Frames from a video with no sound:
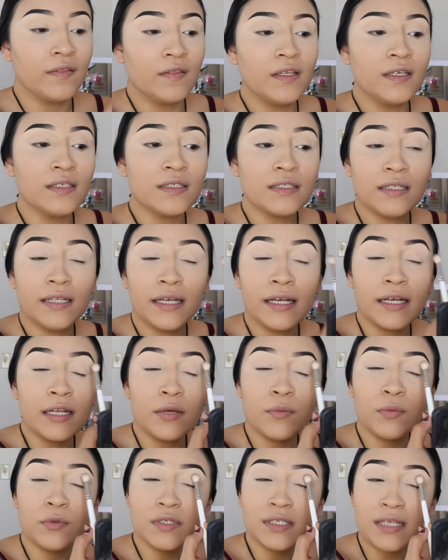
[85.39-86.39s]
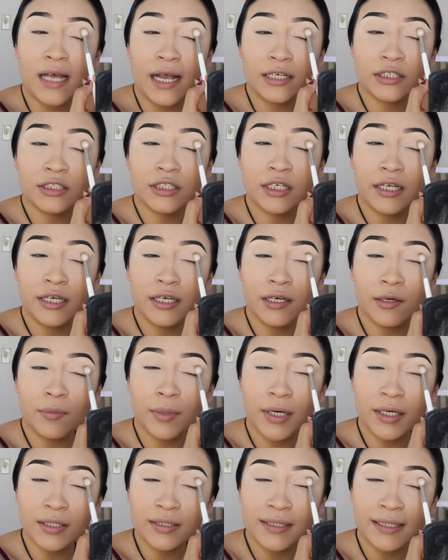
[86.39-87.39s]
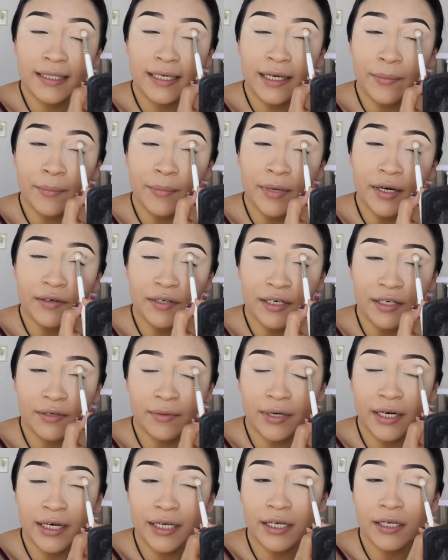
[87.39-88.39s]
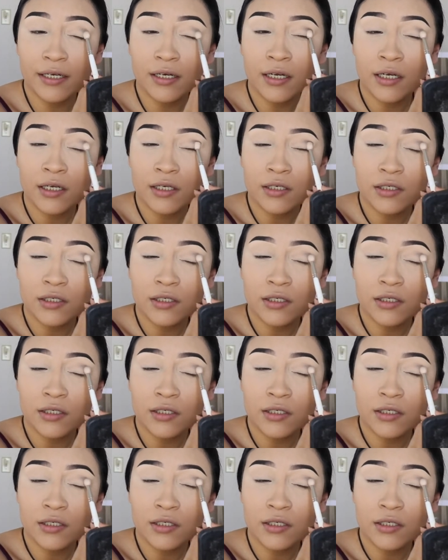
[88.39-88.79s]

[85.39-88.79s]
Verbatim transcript: This lady was actually about to get married, right?